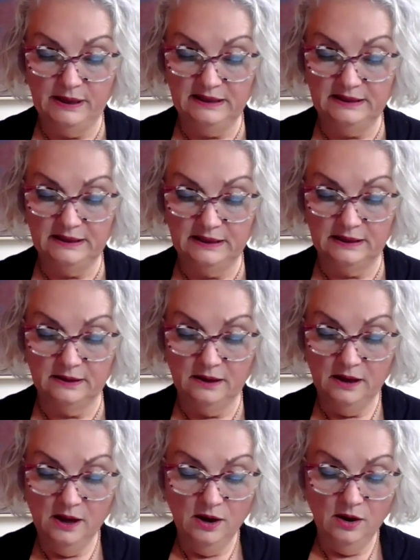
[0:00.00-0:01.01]

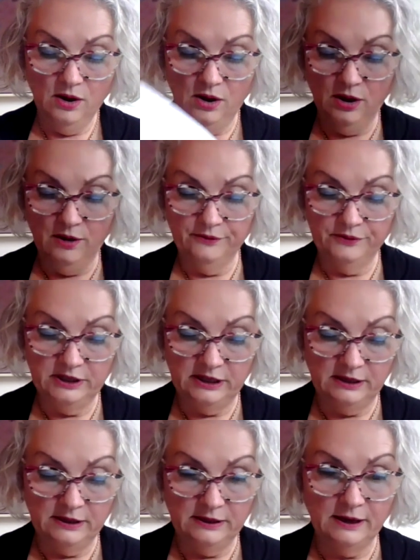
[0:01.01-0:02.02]
meeting of
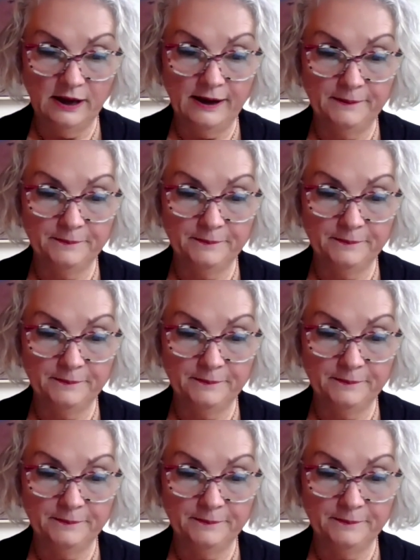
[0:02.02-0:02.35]
the